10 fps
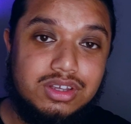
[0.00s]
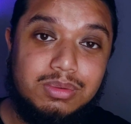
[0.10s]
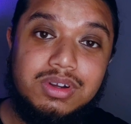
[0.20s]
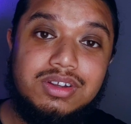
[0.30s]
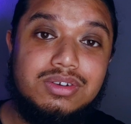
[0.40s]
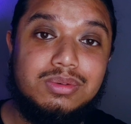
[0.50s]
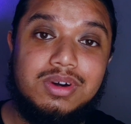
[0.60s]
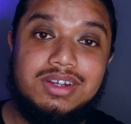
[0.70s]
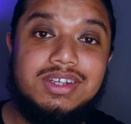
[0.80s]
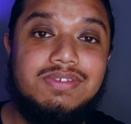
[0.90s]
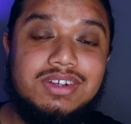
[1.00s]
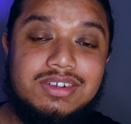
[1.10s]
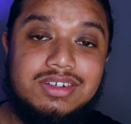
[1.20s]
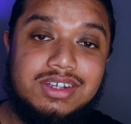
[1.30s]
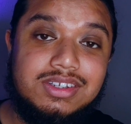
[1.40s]
So you want to know what a
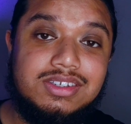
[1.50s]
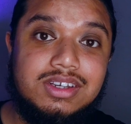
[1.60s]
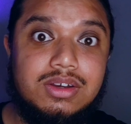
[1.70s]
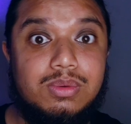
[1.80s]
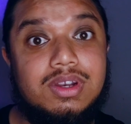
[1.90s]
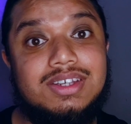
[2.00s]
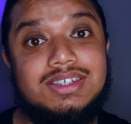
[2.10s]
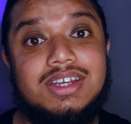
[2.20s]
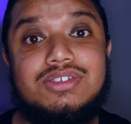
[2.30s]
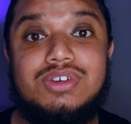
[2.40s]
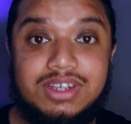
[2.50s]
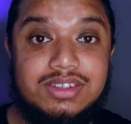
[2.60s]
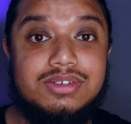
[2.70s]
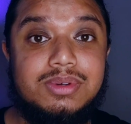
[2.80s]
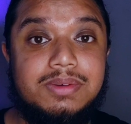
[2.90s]
dividend is? Well, let's get
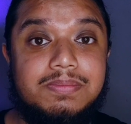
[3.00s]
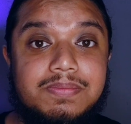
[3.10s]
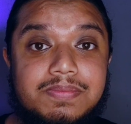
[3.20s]
straight into it.